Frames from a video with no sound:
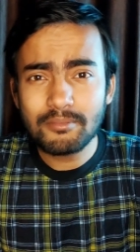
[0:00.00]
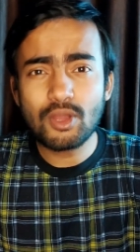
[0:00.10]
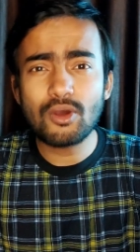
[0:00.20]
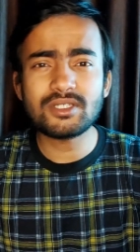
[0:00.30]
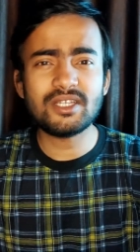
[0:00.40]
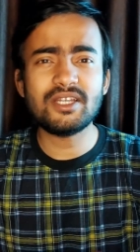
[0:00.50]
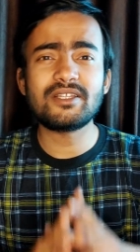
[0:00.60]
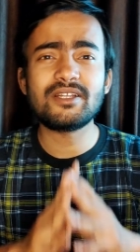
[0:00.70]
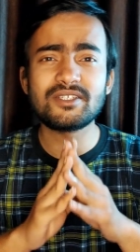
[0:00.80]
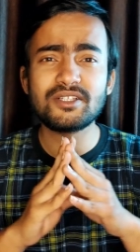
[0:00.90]
because
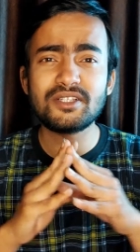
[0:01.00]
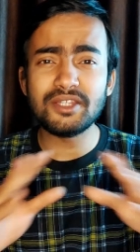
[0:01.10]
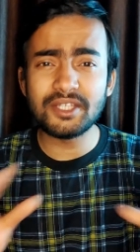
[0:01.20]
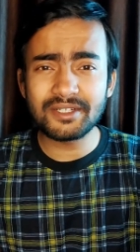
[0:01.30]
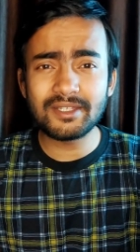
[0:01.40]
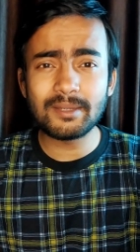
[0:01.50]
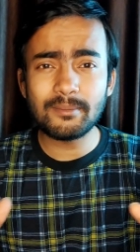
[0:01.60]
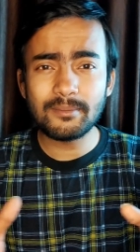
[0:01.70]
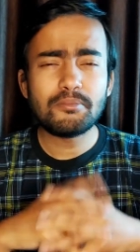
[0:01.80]
it doesn't need them,